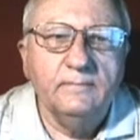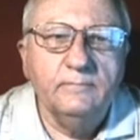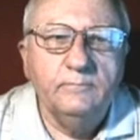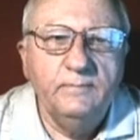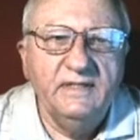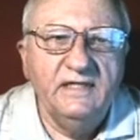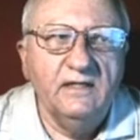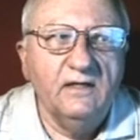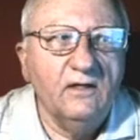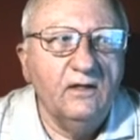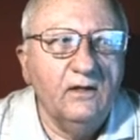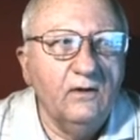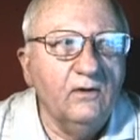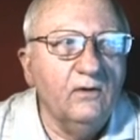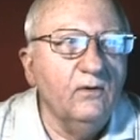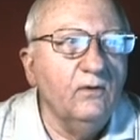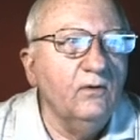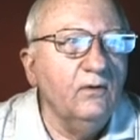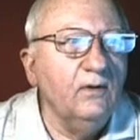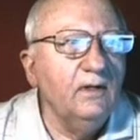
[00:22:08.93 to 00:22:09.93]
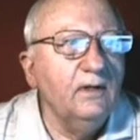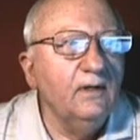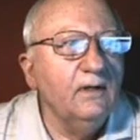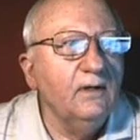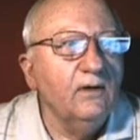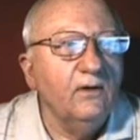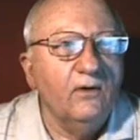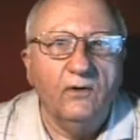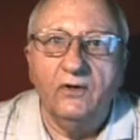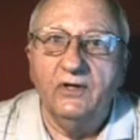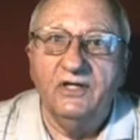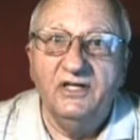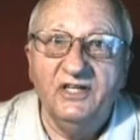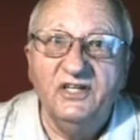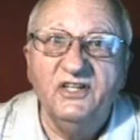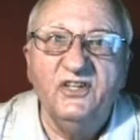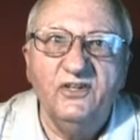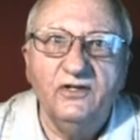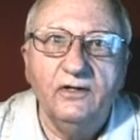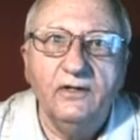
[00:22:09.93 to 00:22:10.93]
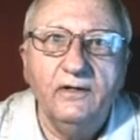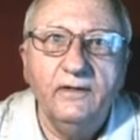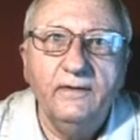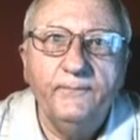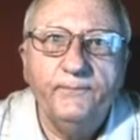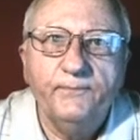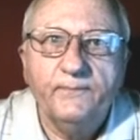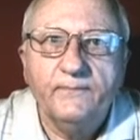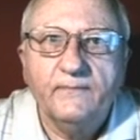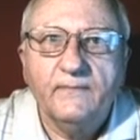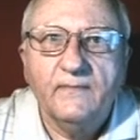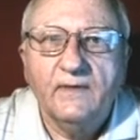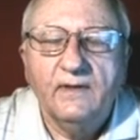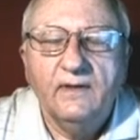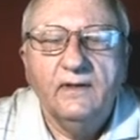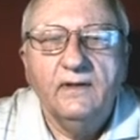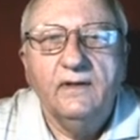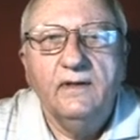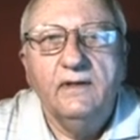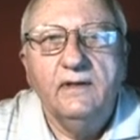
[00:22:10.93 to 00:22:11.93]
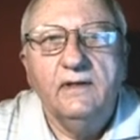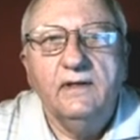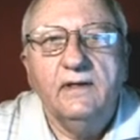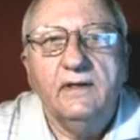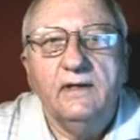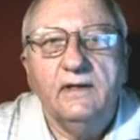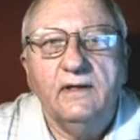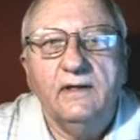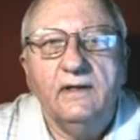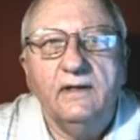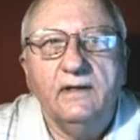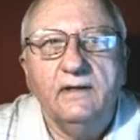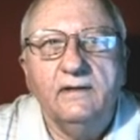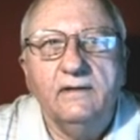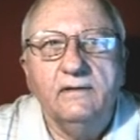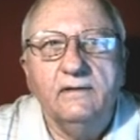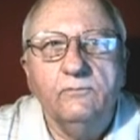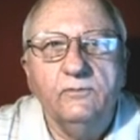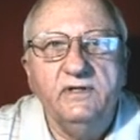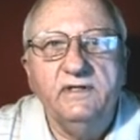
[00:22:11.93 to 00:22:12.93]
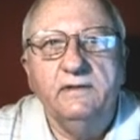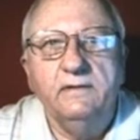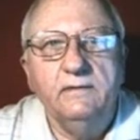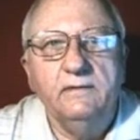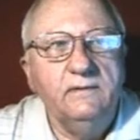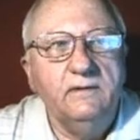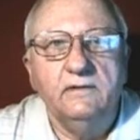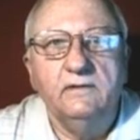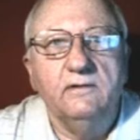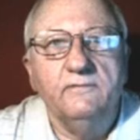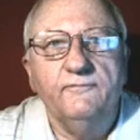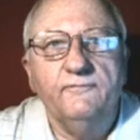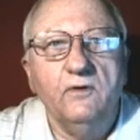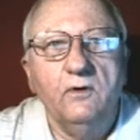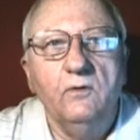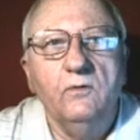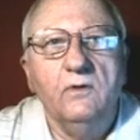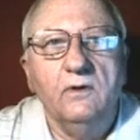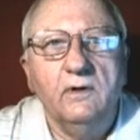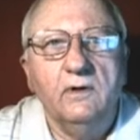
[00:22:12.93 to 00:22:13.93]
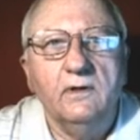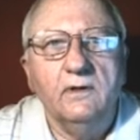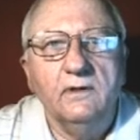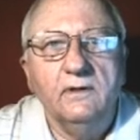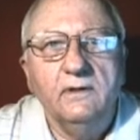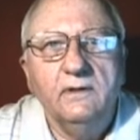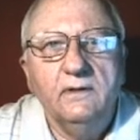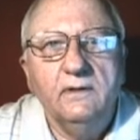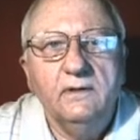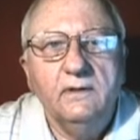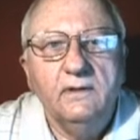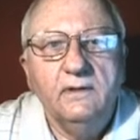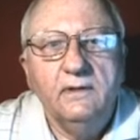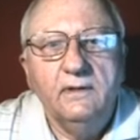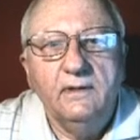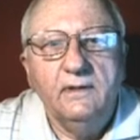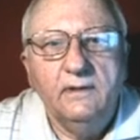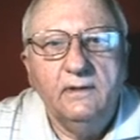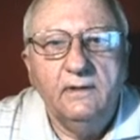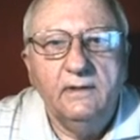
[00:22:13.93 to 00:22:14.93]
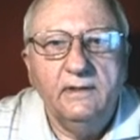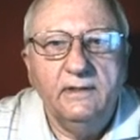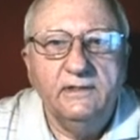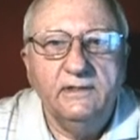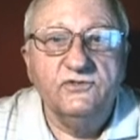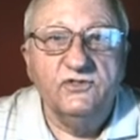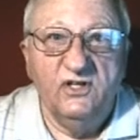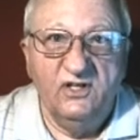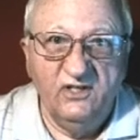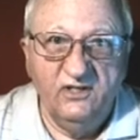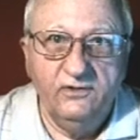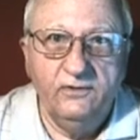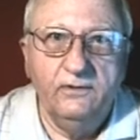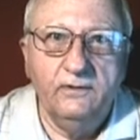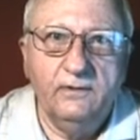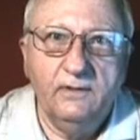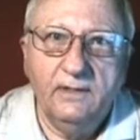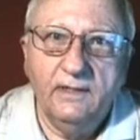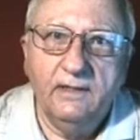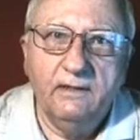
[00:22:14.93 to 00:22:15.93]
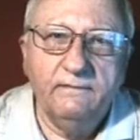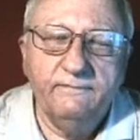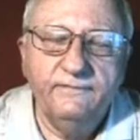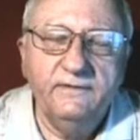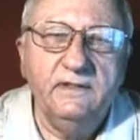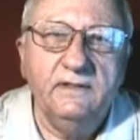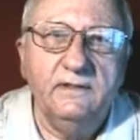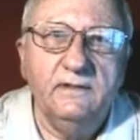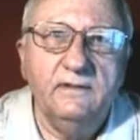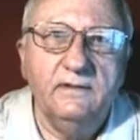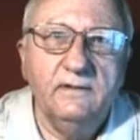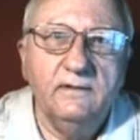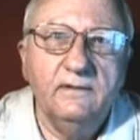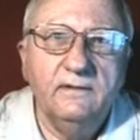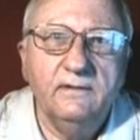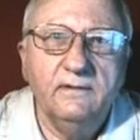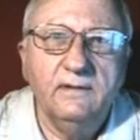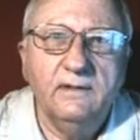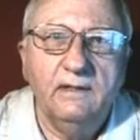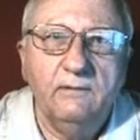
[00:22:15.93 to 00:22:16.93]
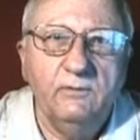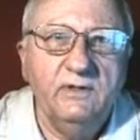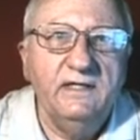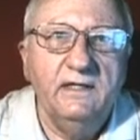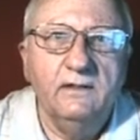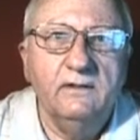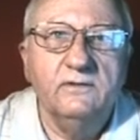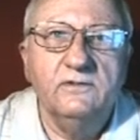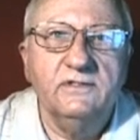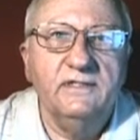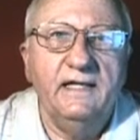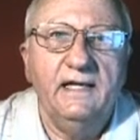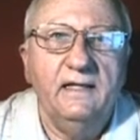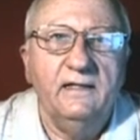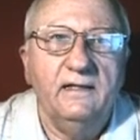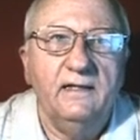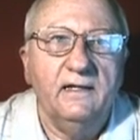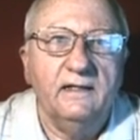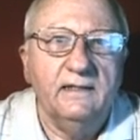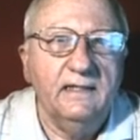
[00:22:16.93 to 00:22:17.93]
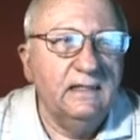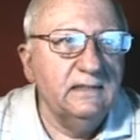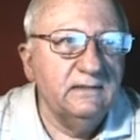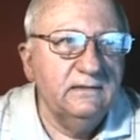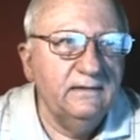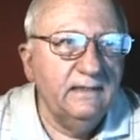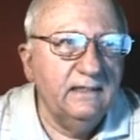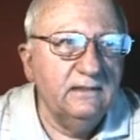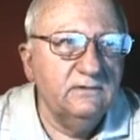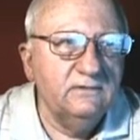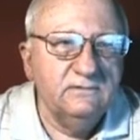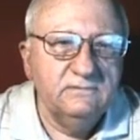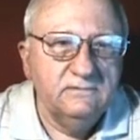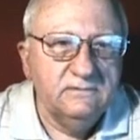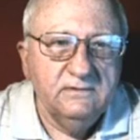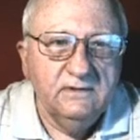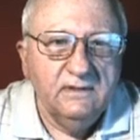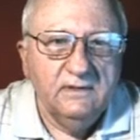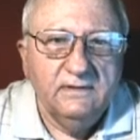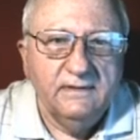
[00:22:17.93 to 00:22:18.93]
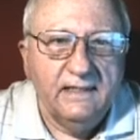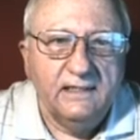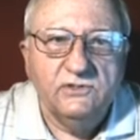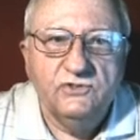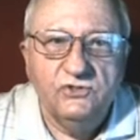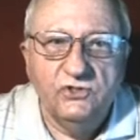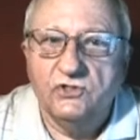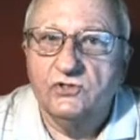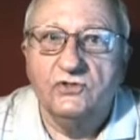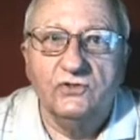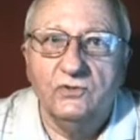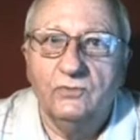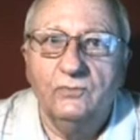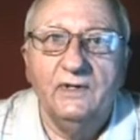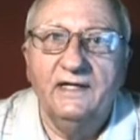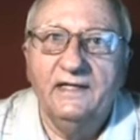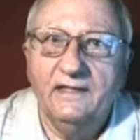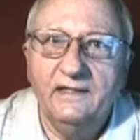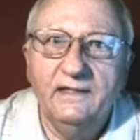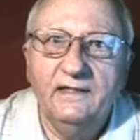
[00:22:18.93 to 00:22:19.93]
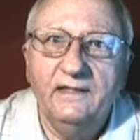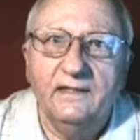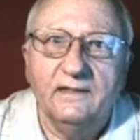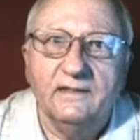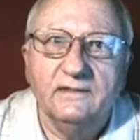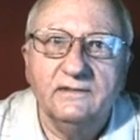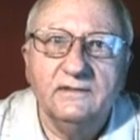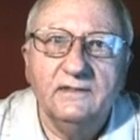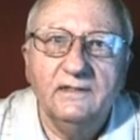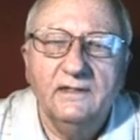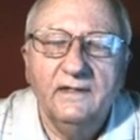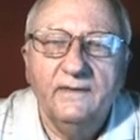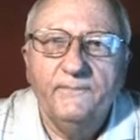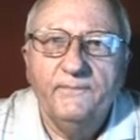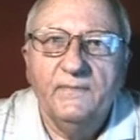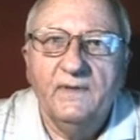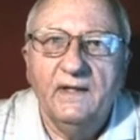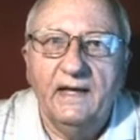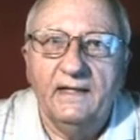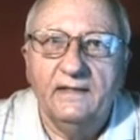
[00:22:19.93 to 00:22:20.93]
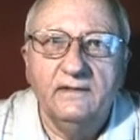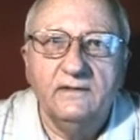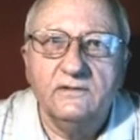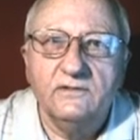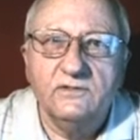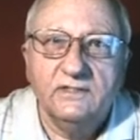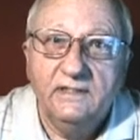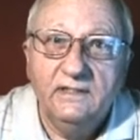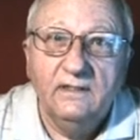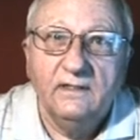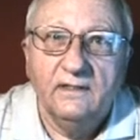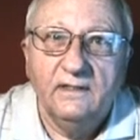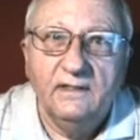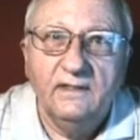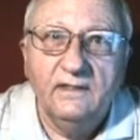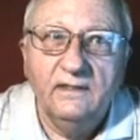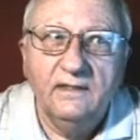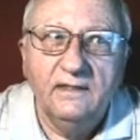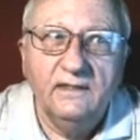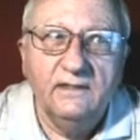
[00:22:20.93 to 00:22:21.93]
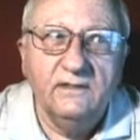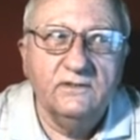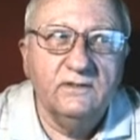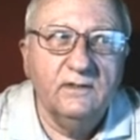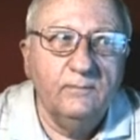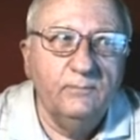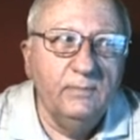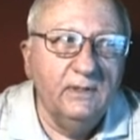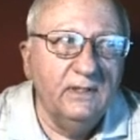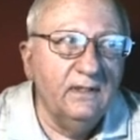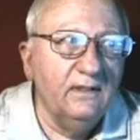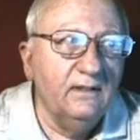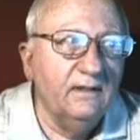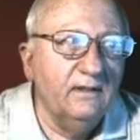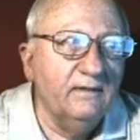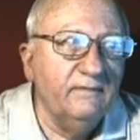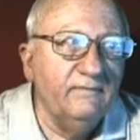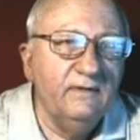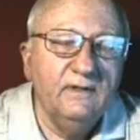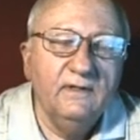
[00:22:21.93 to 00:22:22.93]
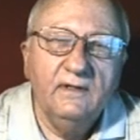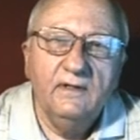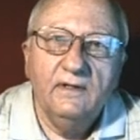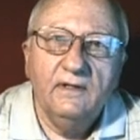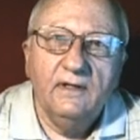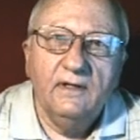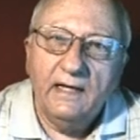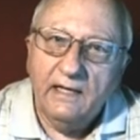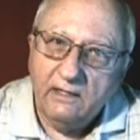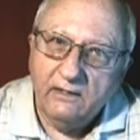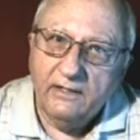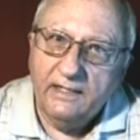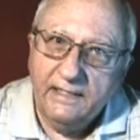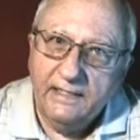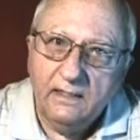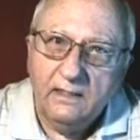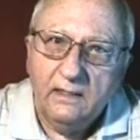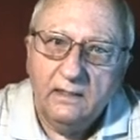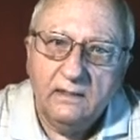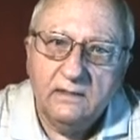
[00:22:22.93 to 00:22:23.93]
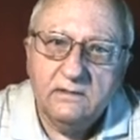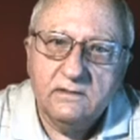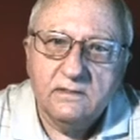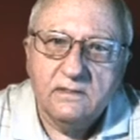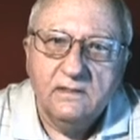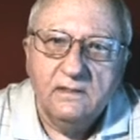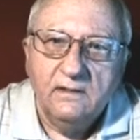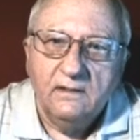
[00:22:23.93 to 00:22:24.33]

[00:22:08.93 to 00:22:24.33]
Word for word: below or under, uh, we, the, the floor is under our feet. And we understand that. That's, that's, that's just the way it is. And the ceiling is above our heads.